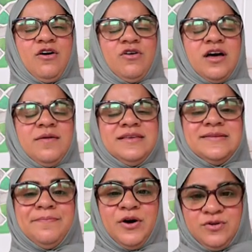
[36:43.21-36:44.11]
It's not
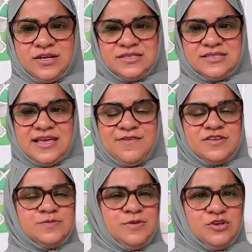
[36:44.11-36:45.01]
about the
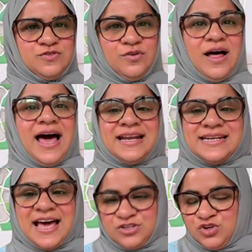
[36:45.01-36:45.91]
outcomes. If
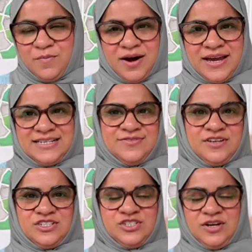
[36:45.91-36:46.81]
you like, the outcome
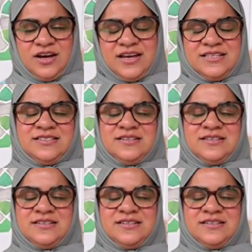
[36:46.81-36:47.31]
is a bonus.